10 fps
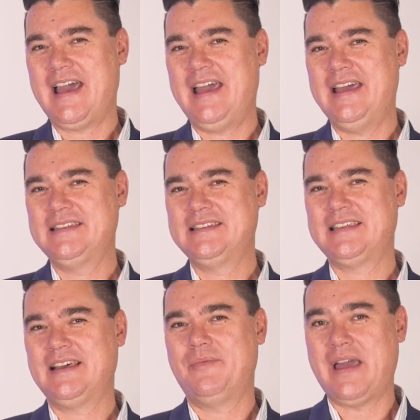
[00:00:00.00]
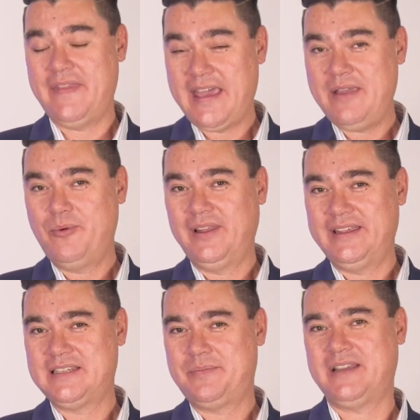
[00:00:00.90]
And they will
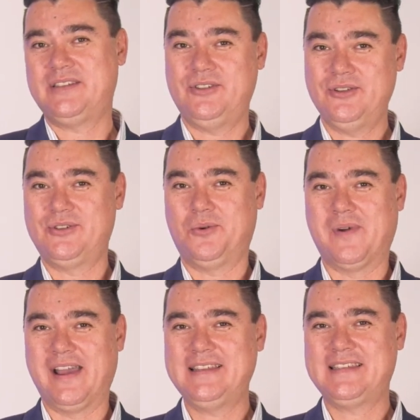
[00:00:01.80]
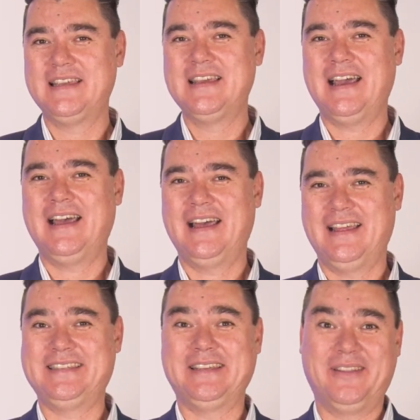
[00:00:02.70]
expect you to wait
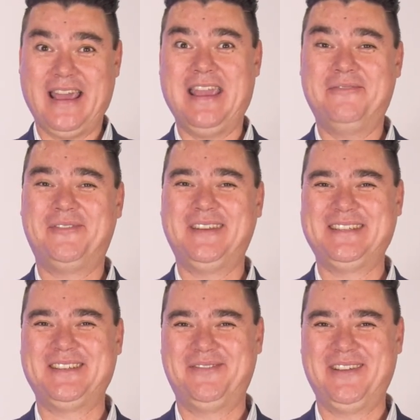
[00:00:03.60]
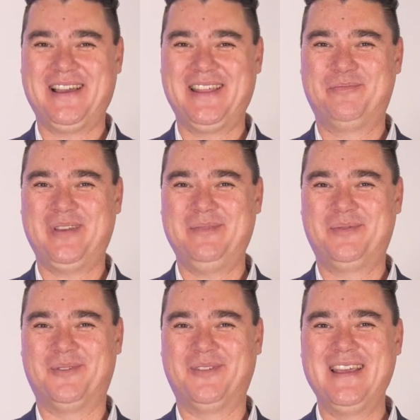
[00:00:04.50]
until they have finished serving other
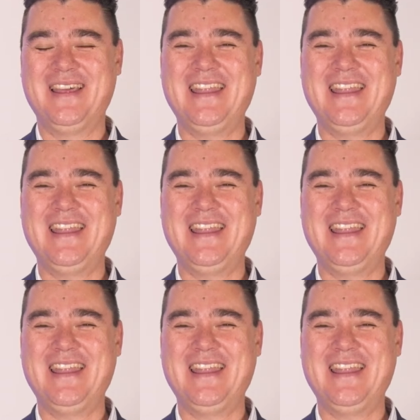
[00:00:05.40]
people.